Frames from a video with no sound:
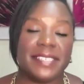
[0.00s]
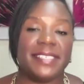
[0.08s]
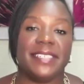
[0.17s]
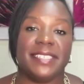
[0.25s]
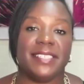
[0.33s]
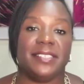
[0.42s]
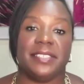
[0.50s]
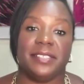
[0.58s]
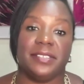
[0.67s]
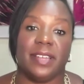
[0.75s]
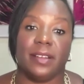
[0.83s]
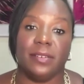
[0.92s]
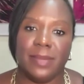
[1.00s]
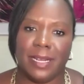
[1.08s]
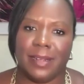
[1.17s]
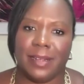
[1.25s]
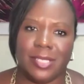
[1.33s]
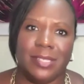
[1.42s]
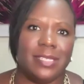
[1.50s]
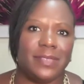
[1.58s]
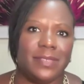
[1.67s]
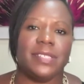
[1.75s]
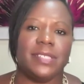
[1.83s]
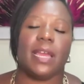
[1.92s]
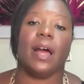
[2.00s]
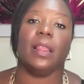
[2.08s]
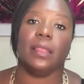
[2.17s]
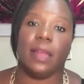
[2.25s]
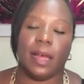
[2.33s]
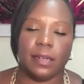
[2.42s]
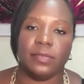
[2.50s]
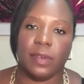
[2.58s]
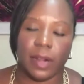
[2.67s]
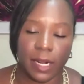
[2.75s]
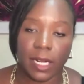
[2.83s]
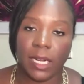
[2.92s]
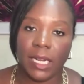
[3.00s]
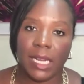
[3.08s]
listening to this and you're like, oh my gosh, this feels like a lot of work.